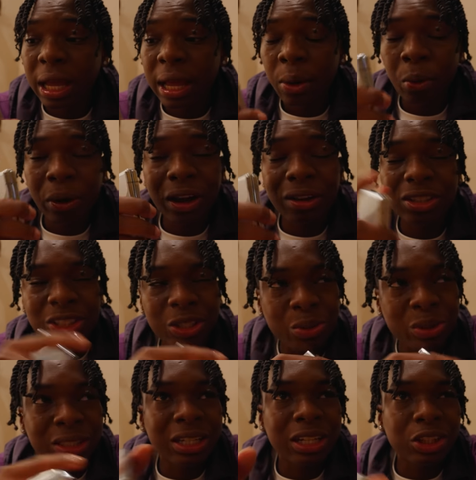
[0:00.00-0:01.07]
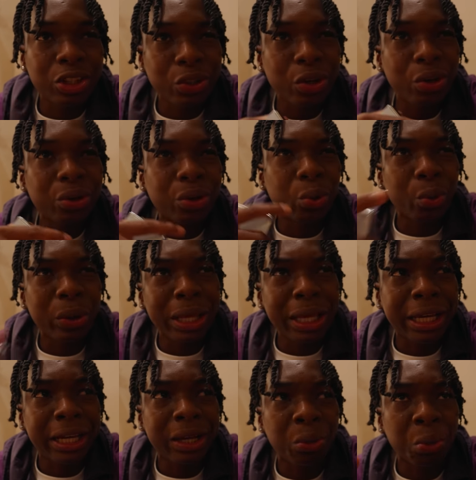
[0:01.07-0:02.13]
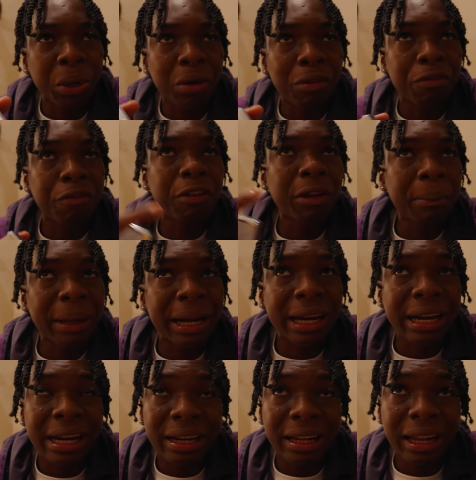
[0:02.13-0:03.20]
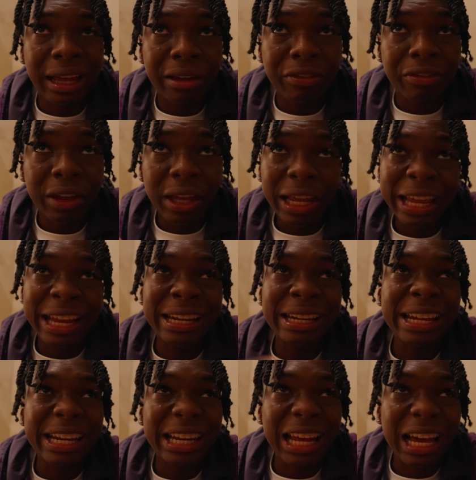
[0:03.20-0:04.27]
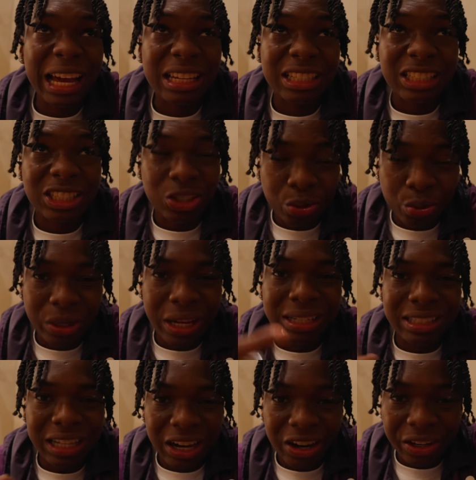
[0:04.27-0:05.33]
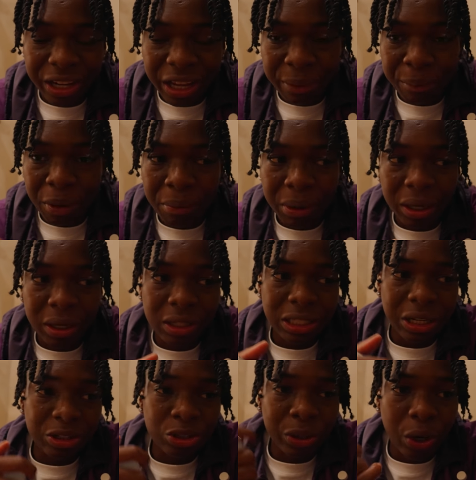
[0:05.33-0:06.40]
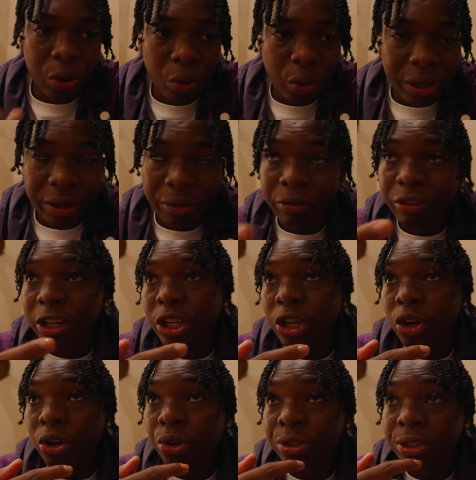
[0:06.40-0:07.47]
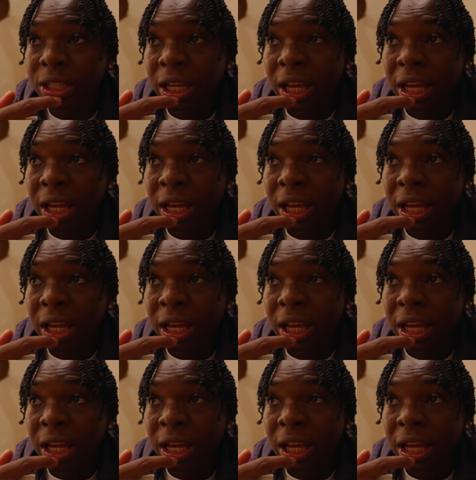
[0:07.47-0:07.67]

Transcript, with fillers: When I was using it throughout the week without filming at the end of life, it did last through the entire day, but because I was recording videos,